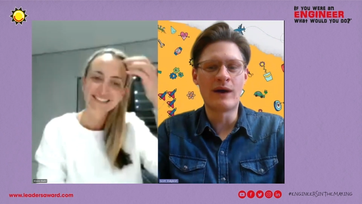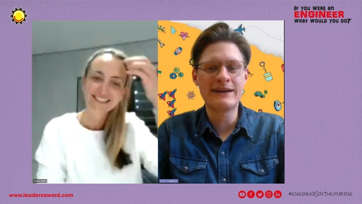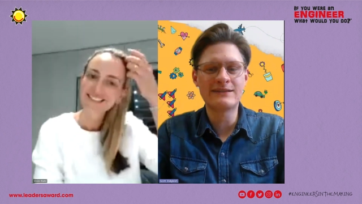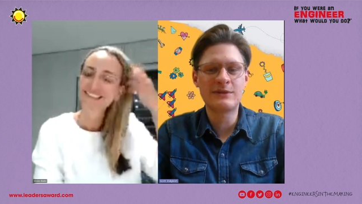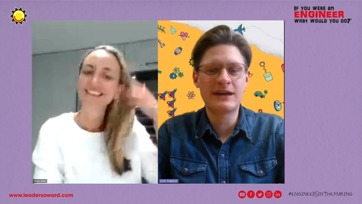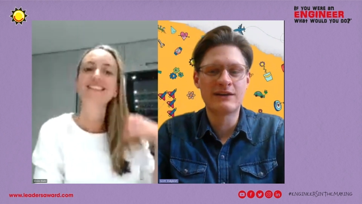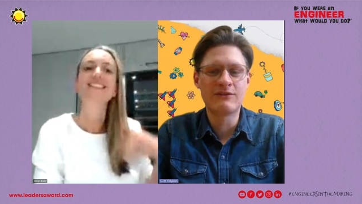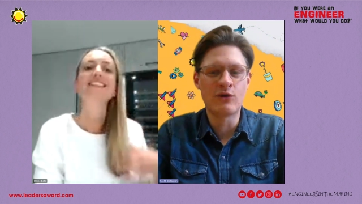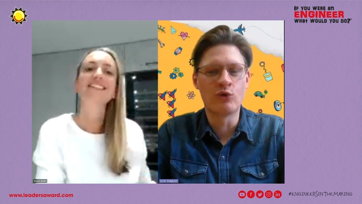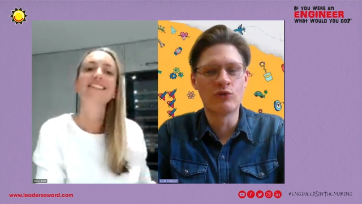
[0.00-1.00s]
Speaker 1: why do we
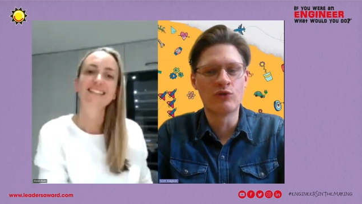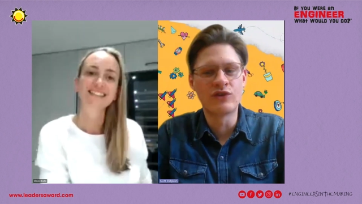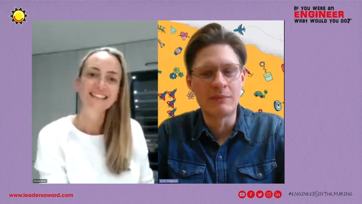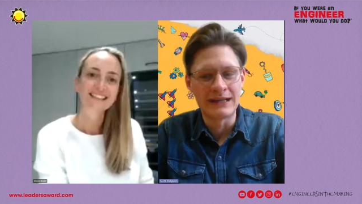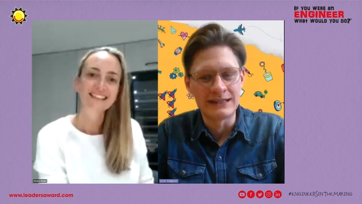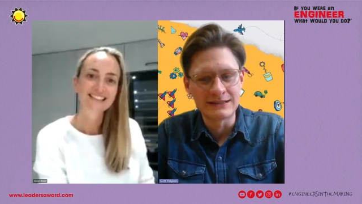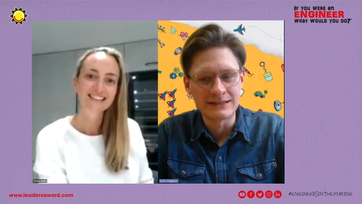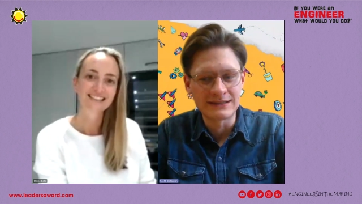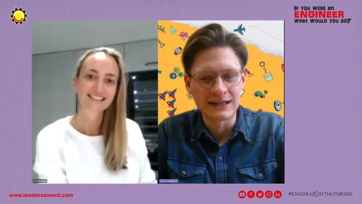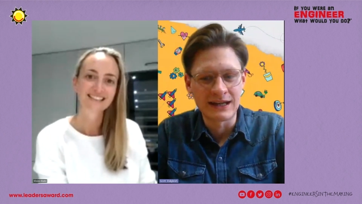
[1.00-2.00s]
have
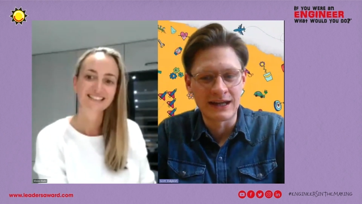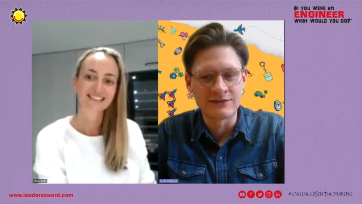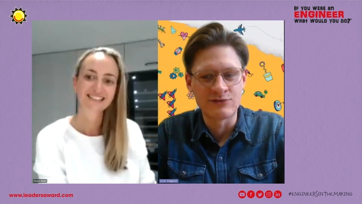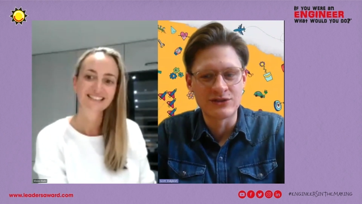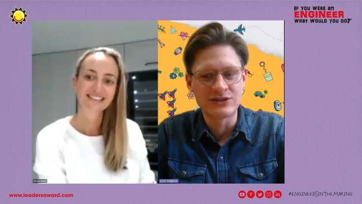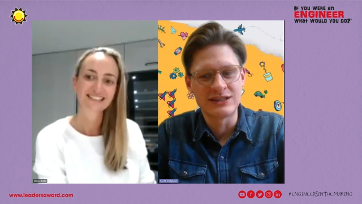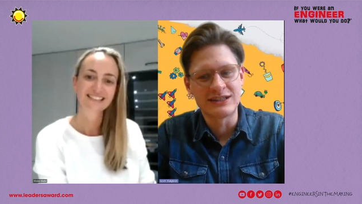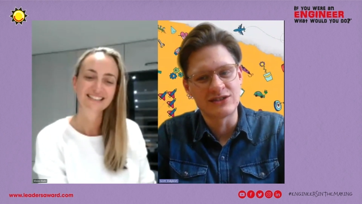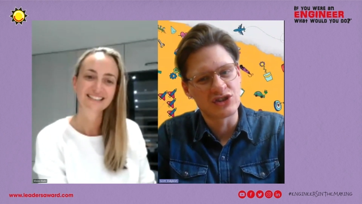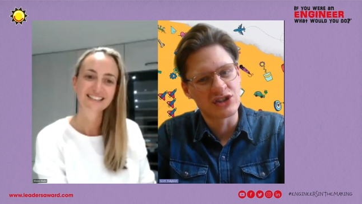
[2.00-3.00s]
overbites and
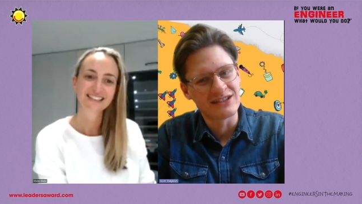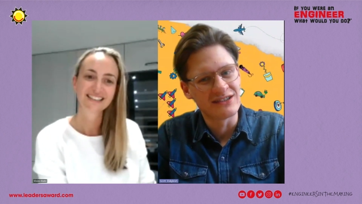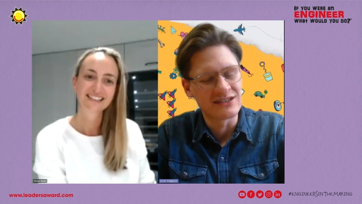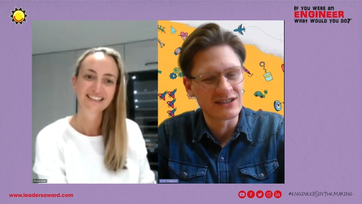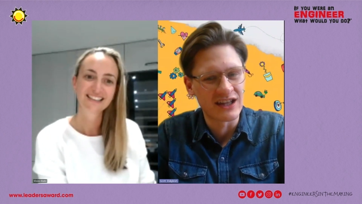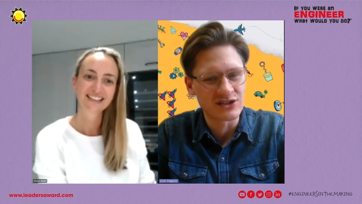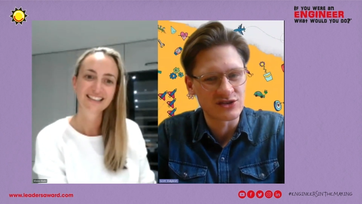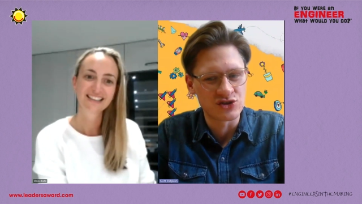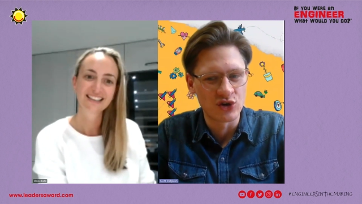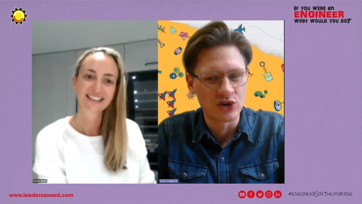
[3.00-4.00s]
receding chin
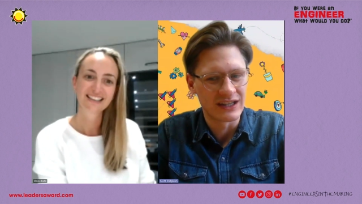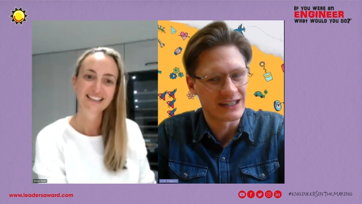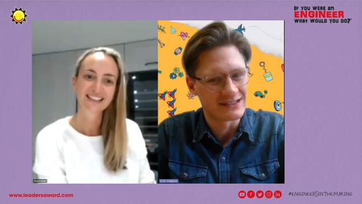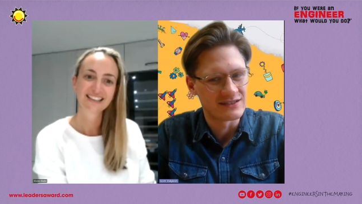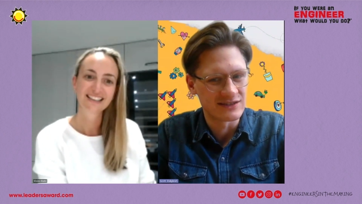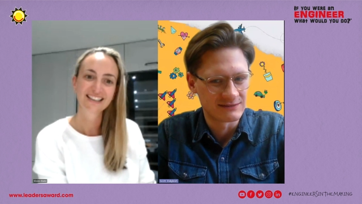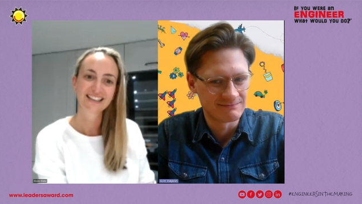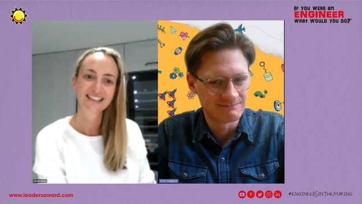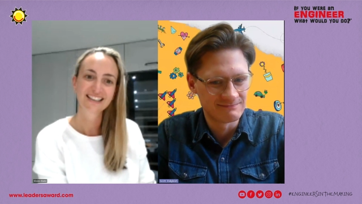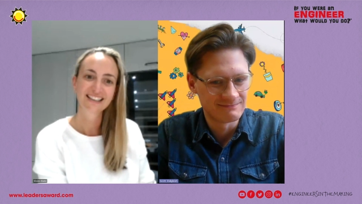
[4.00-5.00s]
slash jawlines?
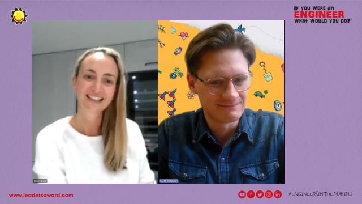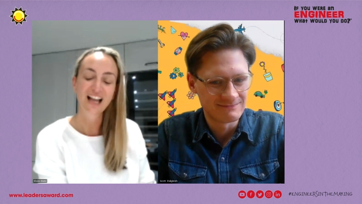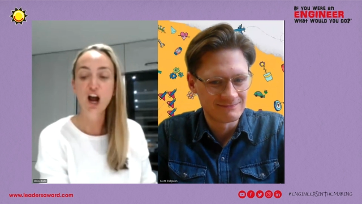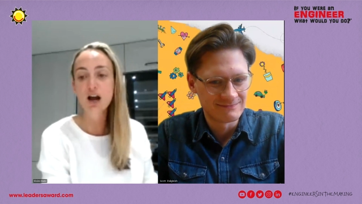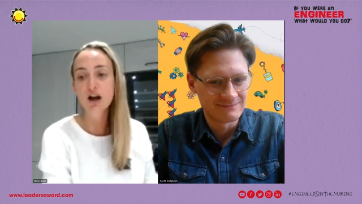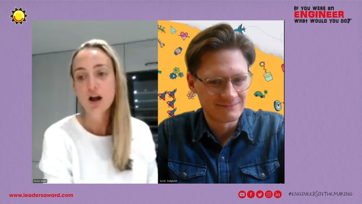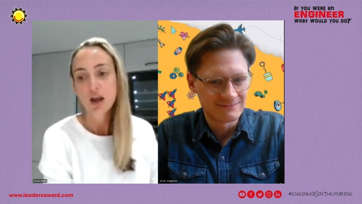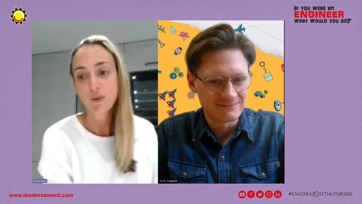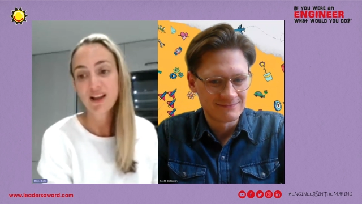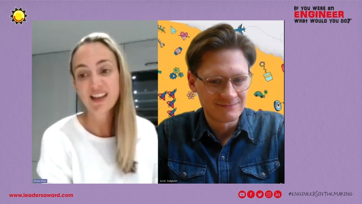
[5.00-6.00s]

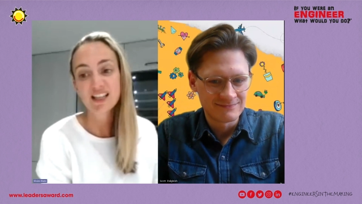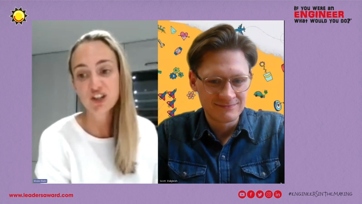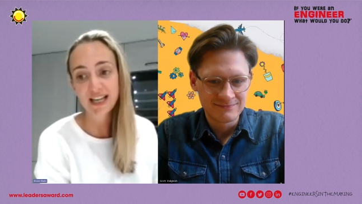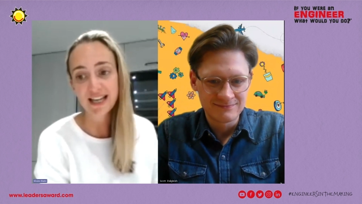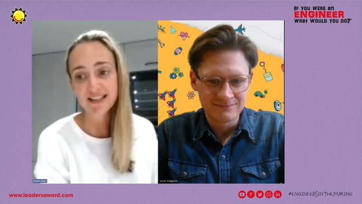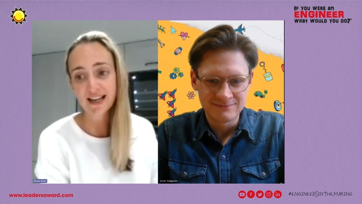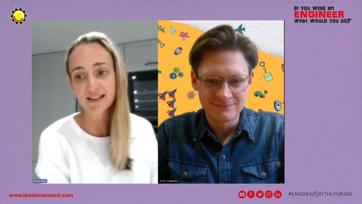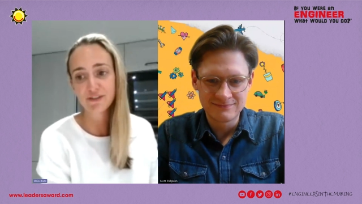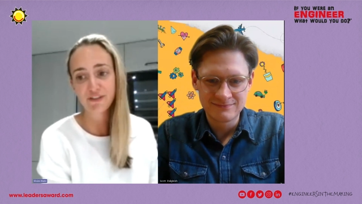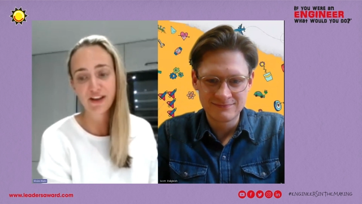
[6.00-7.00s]
Speaker 2: Oh, well, that's
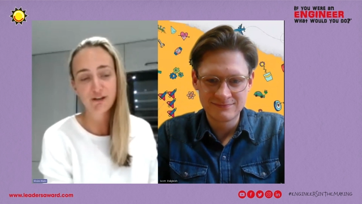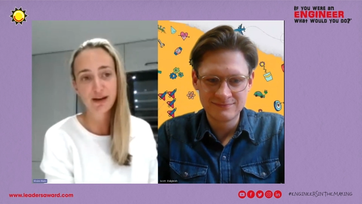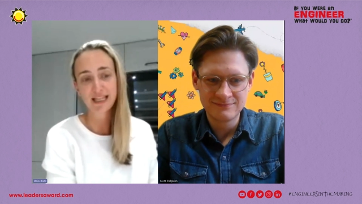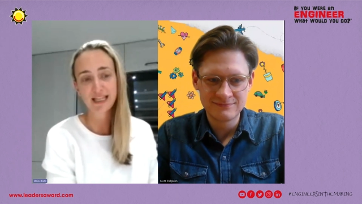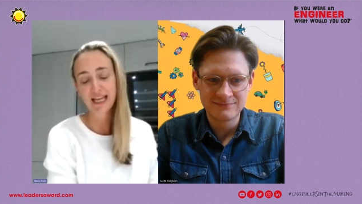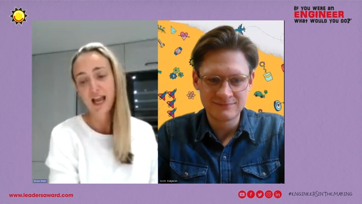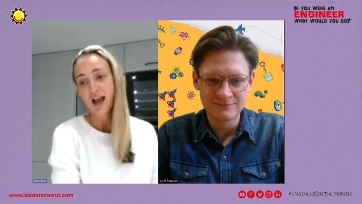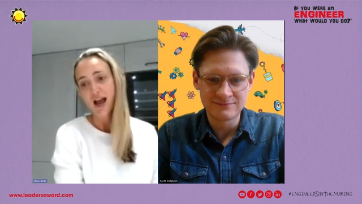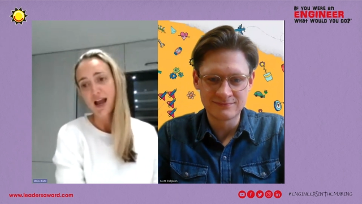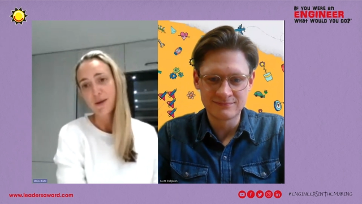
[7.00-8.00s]
genetic, Sophia,
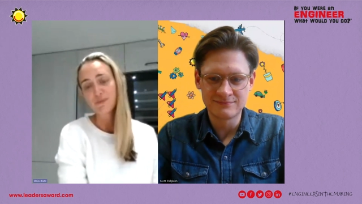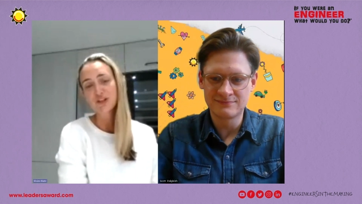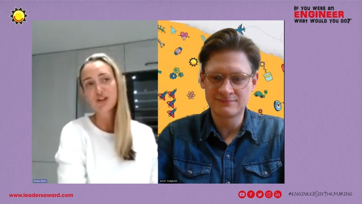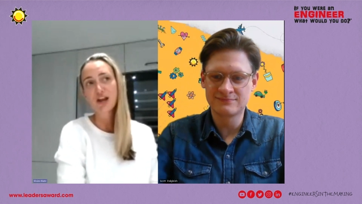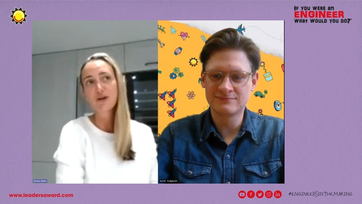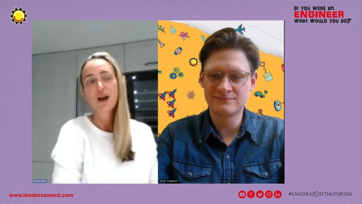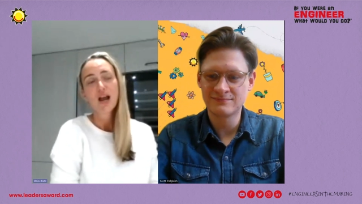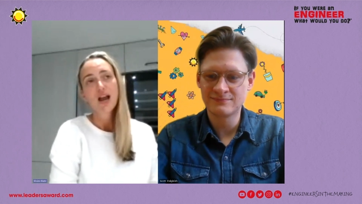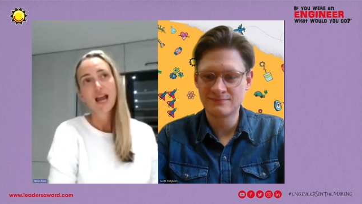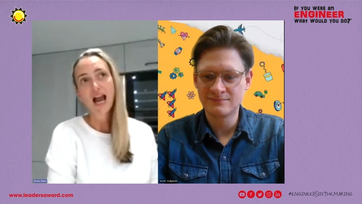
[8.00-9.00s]
really. Um,
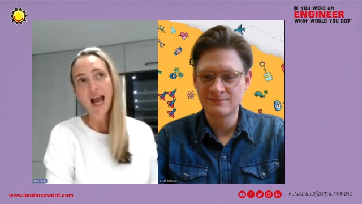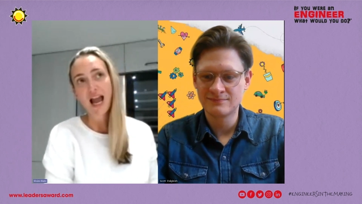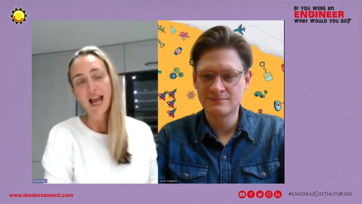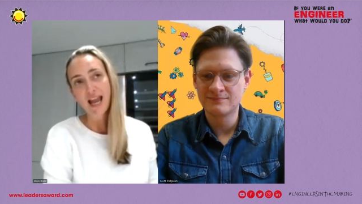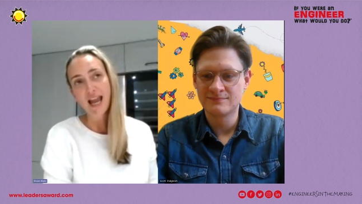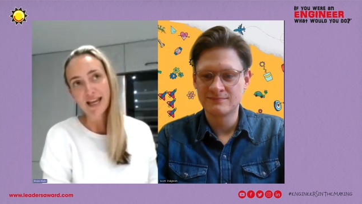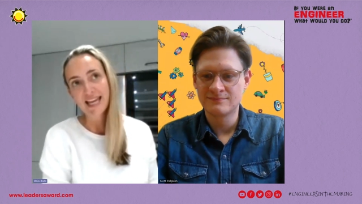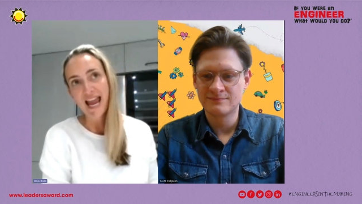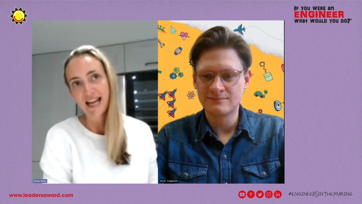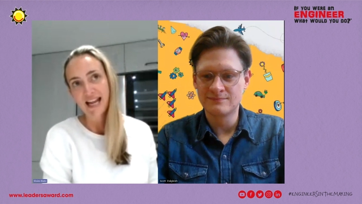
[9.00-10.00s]
so
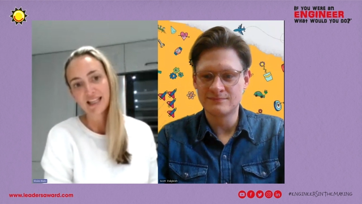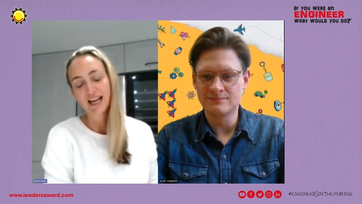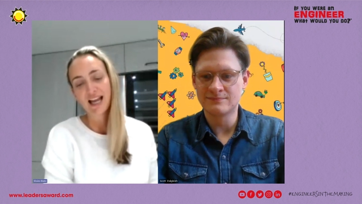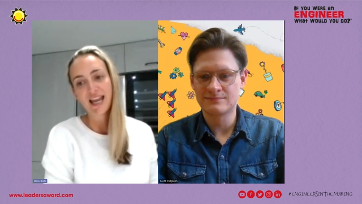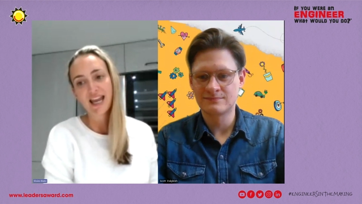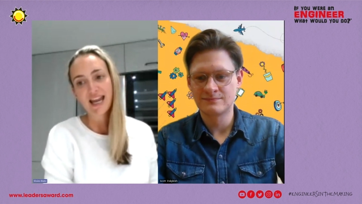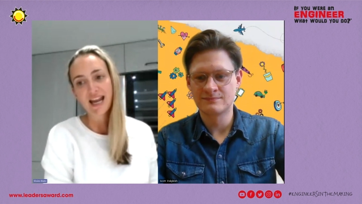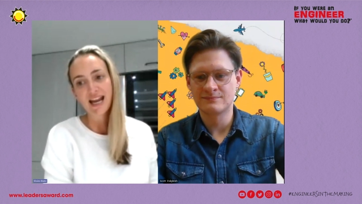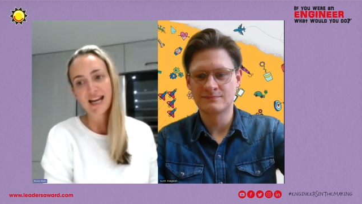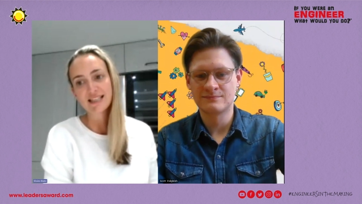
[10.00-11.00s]
again,
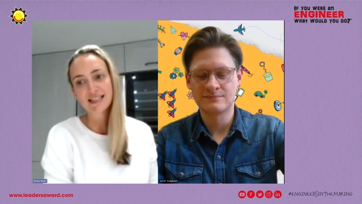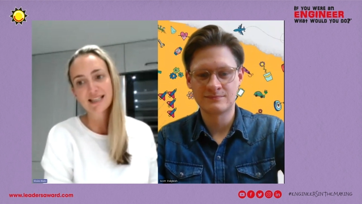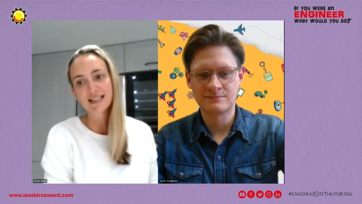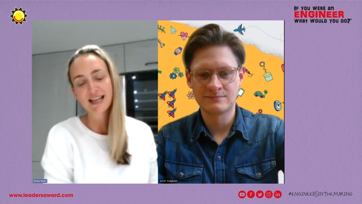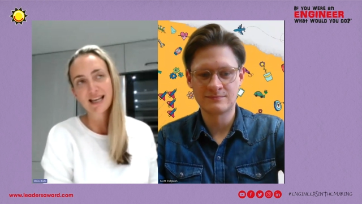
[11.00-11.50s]
it,